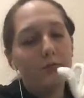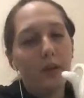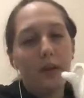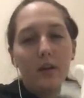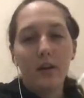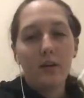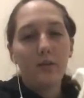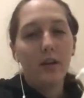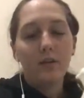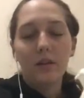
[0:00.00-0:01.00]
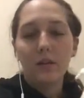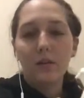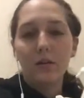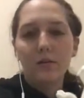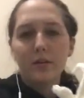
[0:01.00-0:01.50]
can make a lot of
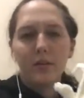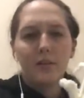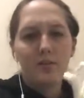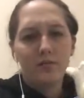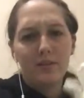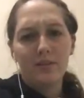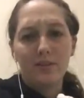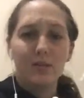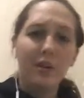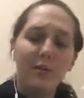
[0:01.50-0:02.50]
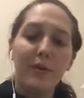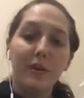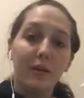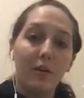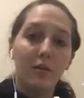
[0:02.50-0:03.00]
dolls. I just recently started
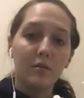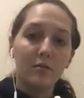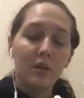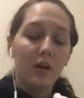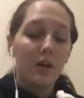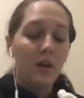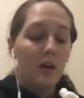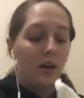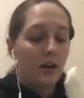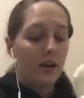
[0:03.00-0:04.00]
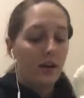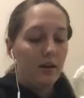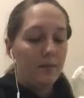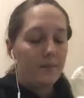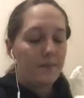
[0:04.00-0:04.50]
making dolls.
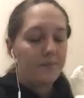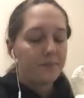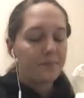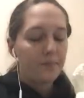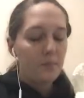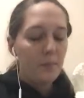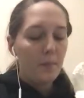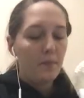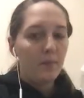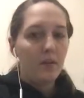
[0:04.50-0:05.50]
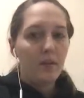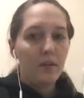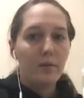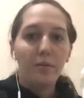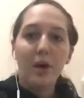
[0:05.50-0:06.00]
The
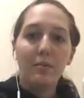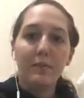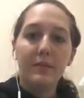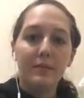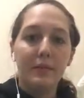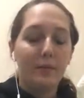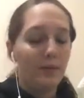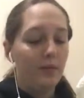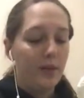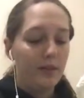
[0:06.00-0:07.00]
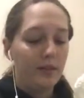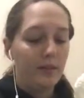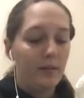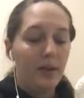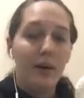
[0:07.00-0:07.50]
problem is people have asked
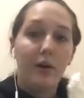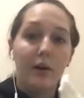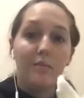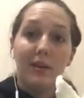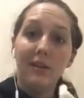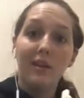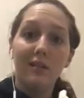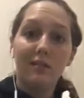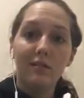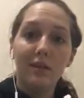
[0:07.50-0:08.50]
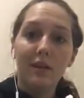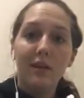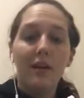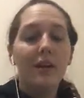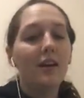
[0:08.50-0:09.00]
me how I made it,
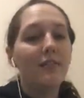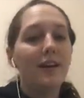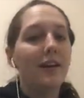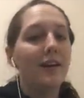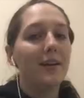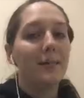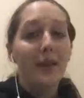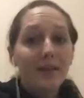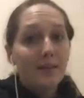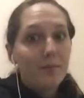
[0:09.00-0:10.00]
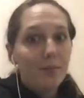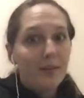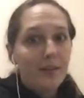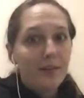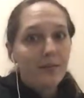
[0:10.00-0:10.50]
if I can make them
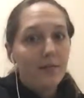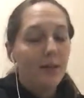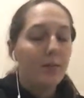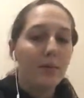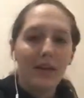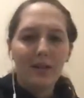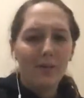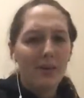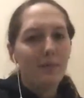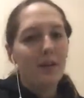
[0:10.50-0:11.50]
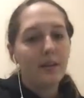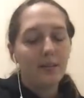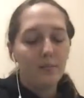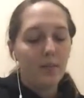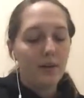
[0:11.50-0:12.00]
one, if they could pay me to make
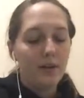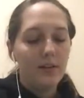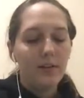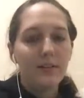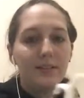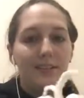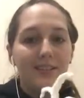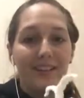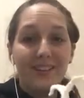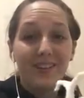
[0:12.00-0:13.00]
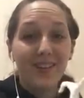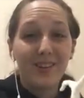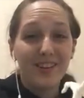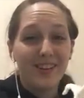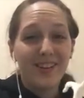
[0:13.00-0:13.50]
them one, and now these take a long
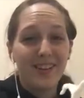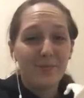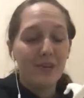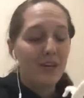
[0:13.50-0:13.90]
time.